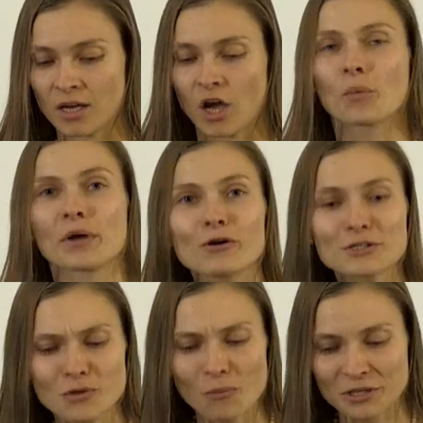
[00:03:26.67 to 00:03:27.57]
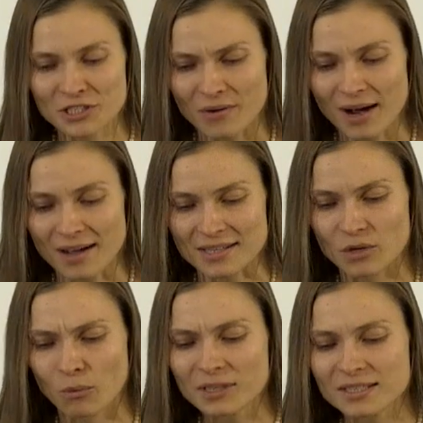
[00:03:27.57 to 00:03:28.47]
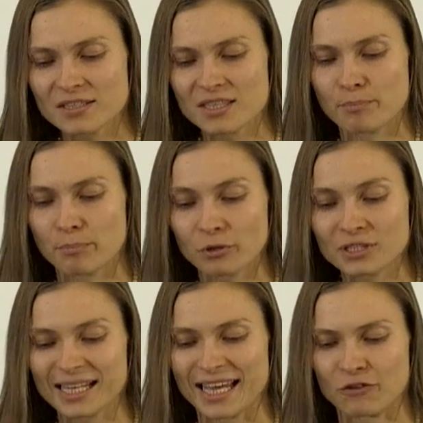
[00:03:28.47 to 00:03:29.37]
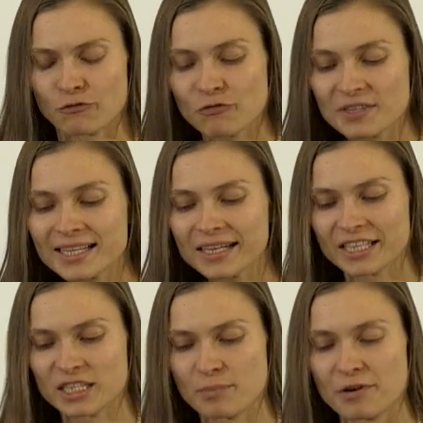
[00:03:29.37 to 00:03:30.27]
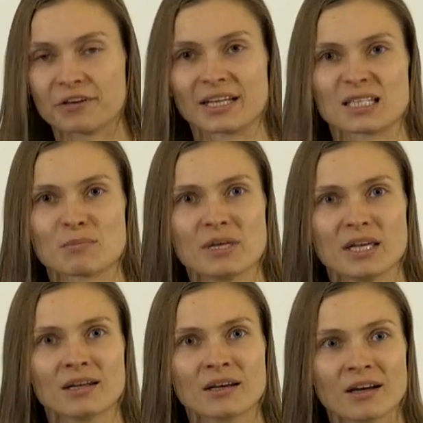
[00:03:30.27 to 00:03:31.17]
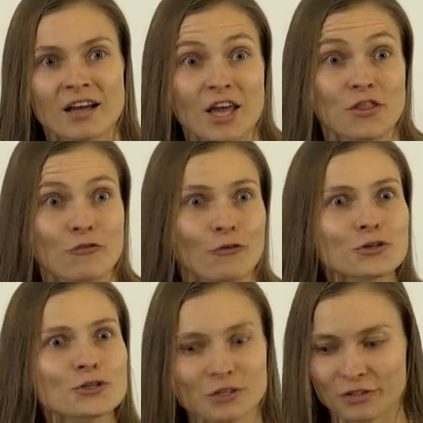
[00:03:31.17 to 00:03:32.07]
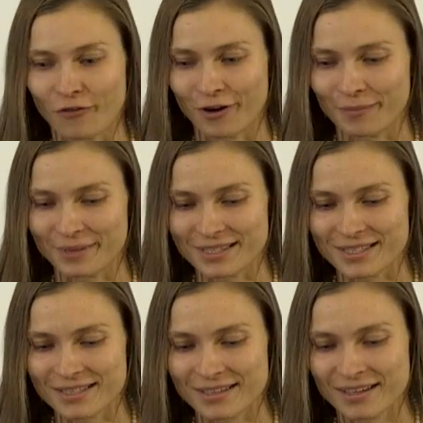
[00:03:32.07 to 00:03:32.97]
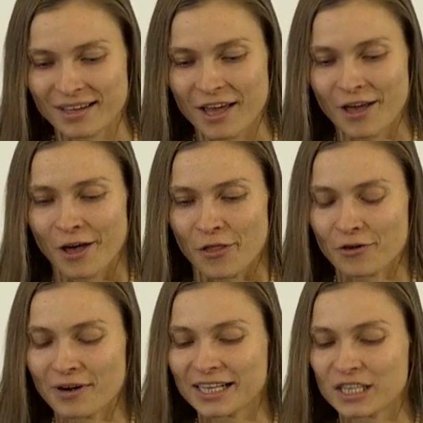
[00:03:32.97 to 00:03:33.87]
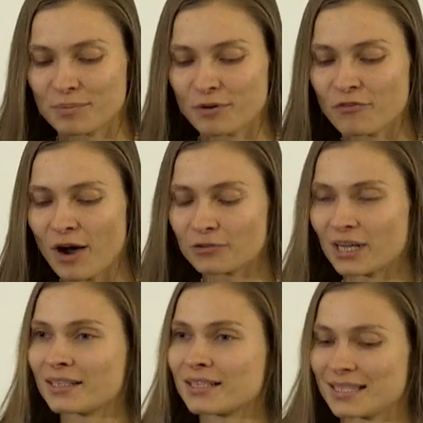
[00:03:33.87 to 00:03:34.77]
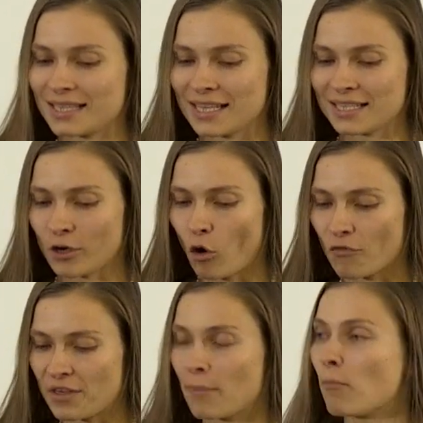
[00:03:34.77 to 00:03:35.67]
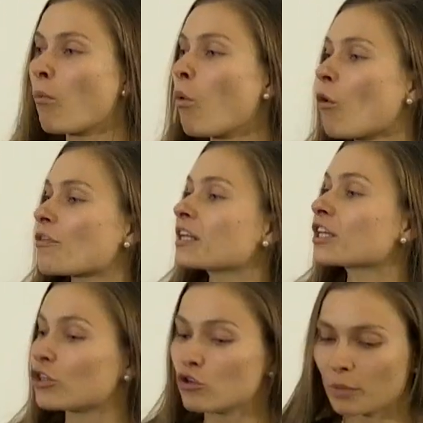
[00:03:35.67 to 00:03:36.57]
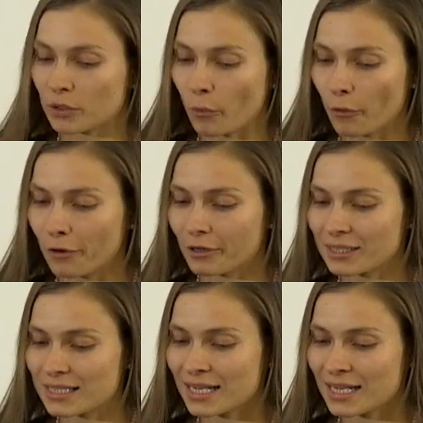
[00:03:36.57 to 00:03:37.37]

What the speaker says: We also want to ask, what does the bodily and physical experience mean in the virtual environments? Theoretically profound understanding of the more than human world